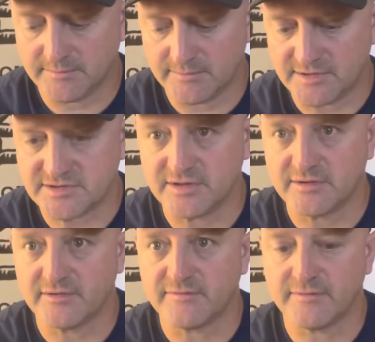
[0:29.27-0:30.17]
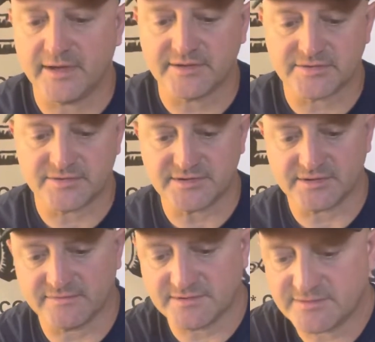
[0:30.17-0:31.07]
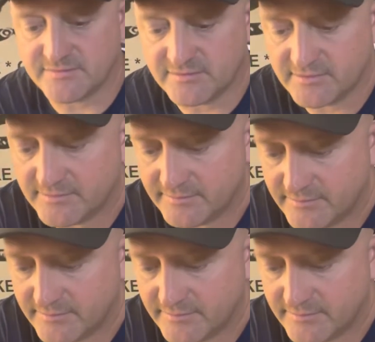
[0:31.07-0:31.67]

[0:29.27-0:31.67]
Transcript: As you know, I've had a tree service for